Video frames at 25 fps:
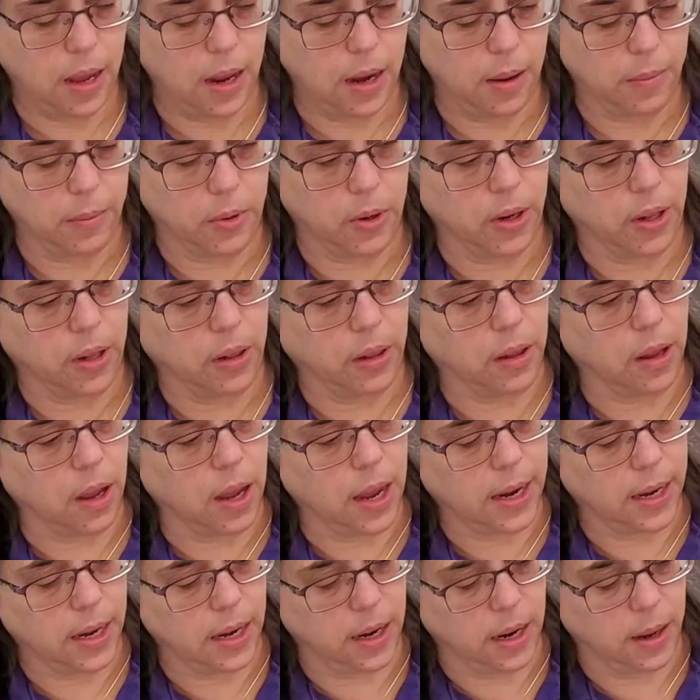and I'm going to
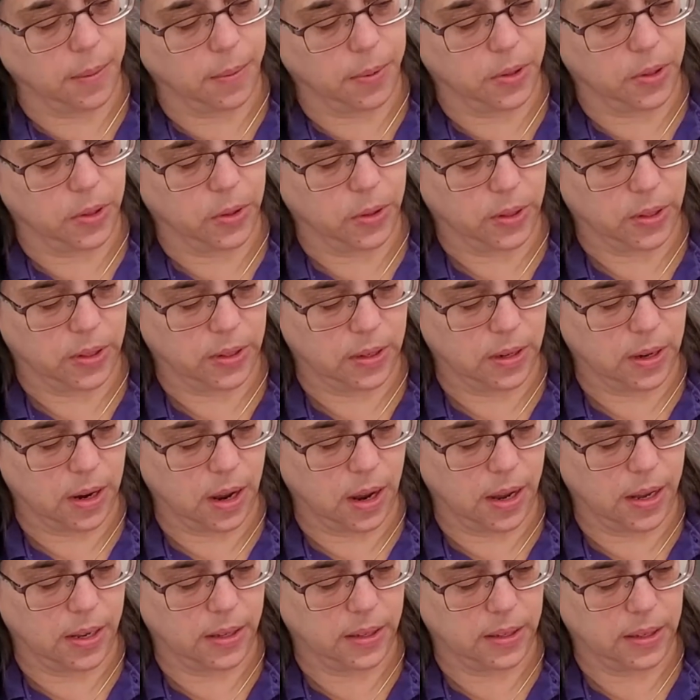line it up so it's
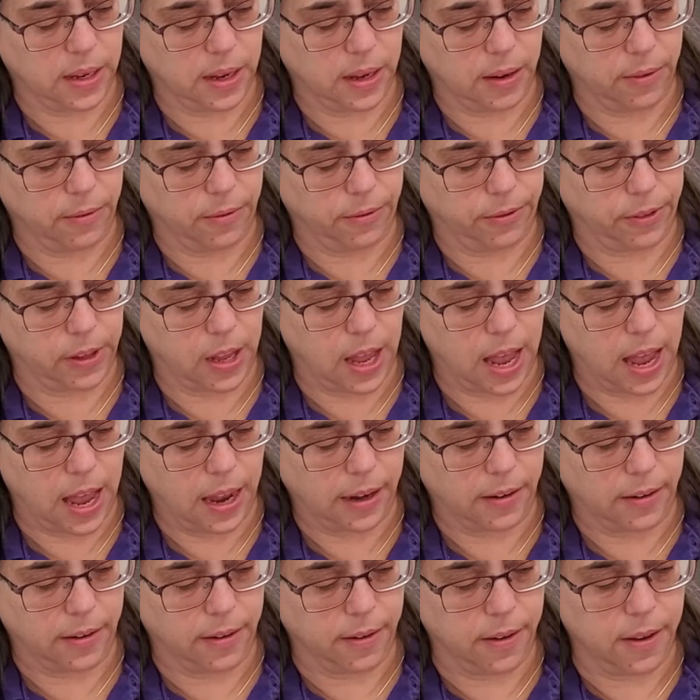nice and
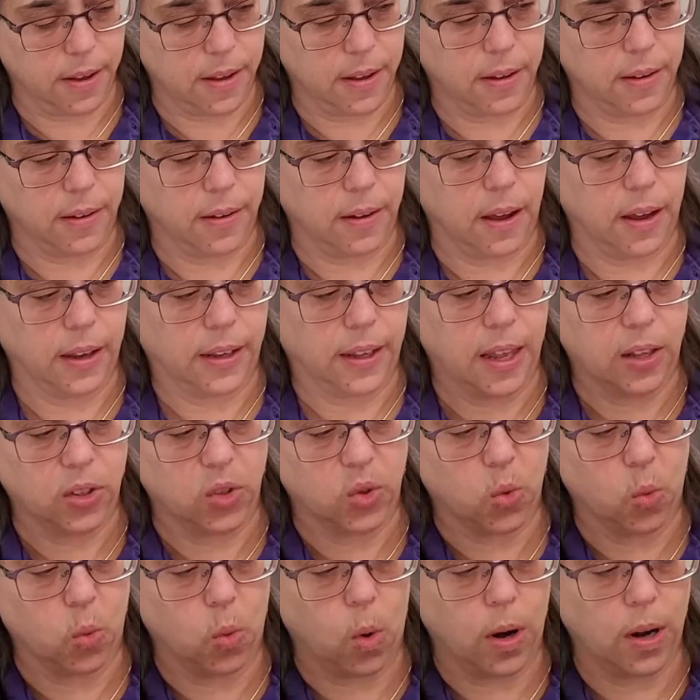flat
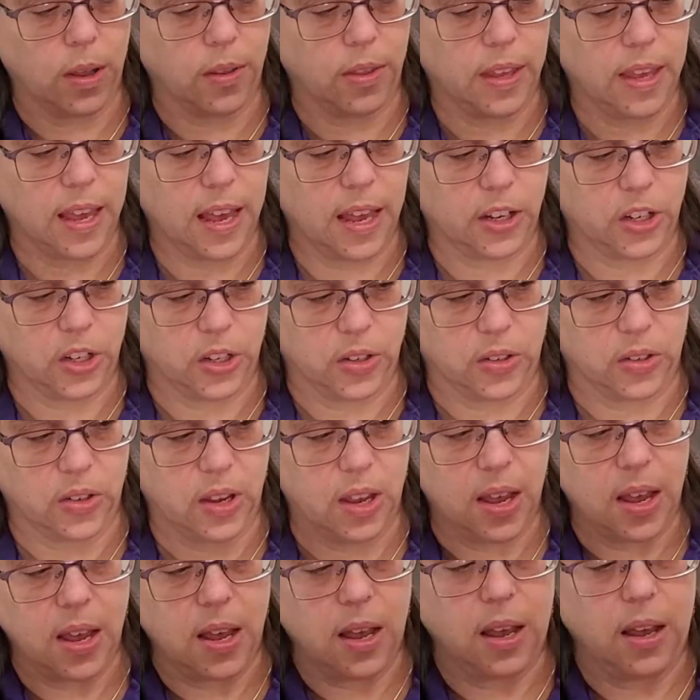against one of the edges.
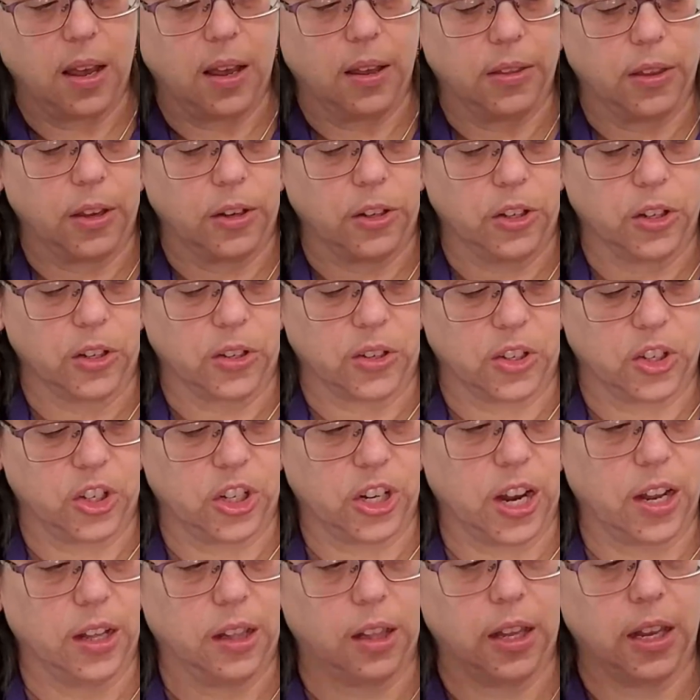And then just
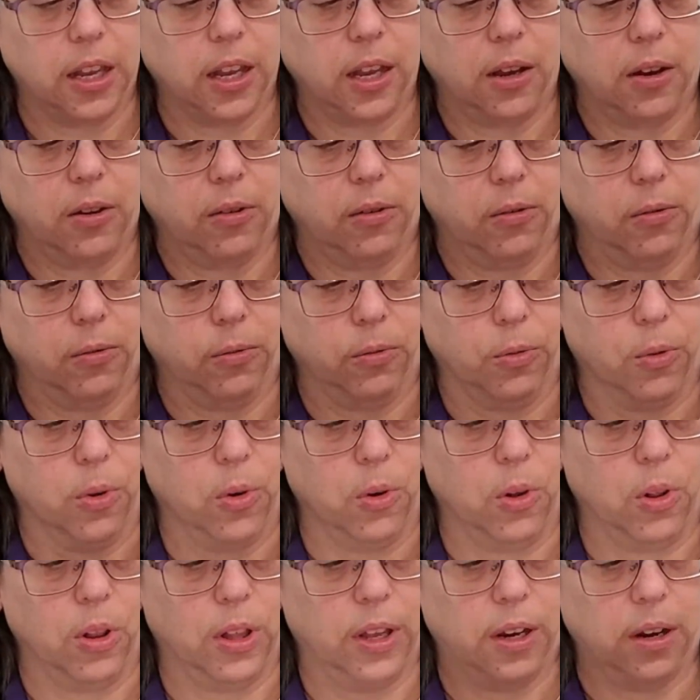gently
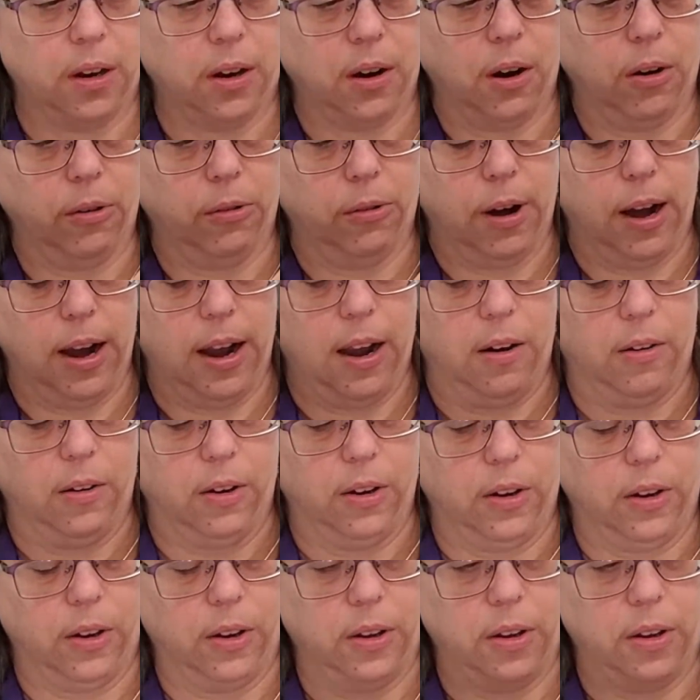roll it around.